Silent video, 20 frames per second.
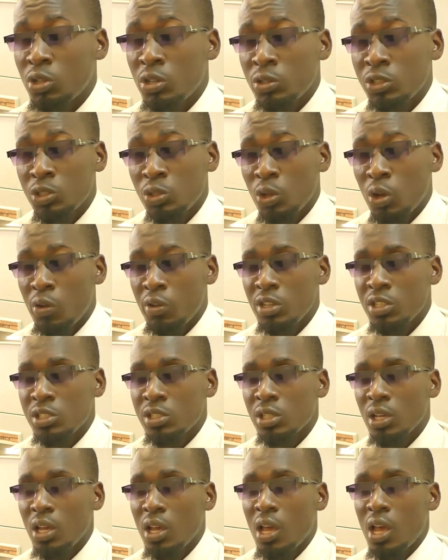
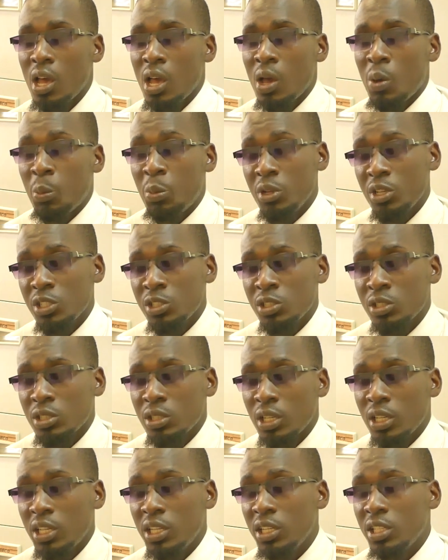stories. Please
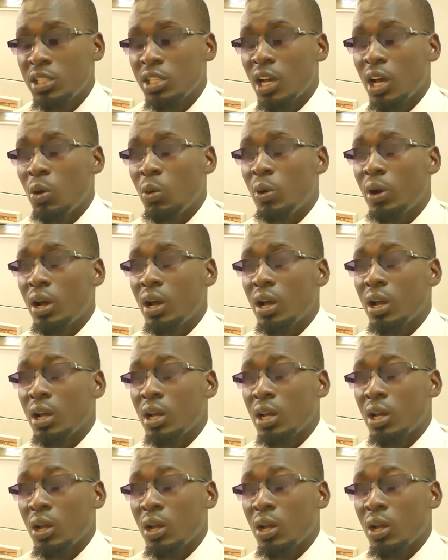hit our